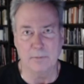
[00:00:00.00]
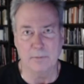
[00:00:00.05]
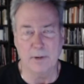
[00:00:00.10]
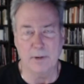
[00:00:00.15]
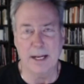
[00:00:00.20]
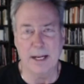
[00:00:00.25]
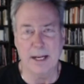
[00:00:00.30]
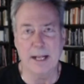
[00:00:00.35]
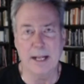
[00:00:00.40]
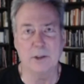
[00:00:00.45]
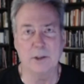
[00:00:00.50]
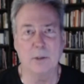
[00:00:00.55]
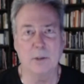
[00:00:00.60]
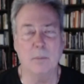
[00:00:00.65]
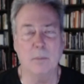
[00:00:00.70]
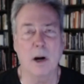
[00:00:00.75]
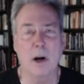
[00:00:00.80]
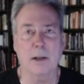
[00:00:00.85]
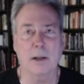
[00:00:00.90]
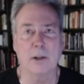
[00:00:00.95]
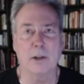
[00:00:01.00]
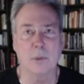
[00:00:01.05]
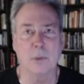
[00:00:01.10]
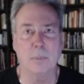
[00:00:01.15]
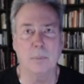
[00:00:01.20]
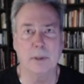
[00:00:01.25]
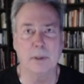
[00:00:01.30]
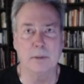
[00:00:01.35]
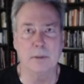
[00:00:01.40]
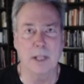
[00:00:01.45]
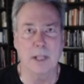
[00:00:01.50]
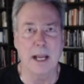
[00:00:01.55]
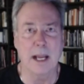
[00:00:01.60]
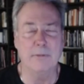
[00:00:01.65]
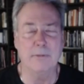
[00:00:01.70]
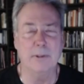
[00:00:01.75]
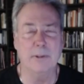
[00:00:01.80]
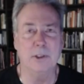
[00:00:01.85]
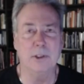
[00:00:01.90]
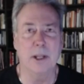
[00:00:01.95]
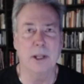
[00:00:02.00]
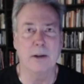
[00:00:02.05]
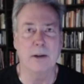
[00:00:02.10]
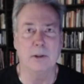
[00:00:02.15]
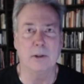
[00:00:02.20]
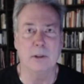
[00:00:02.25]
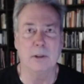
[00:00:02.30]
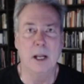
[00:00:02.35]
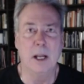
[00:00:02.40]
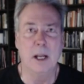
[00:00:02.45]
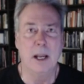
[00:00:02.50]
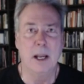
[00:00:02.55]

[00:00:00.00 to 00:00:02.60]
the financial markets, but life in general,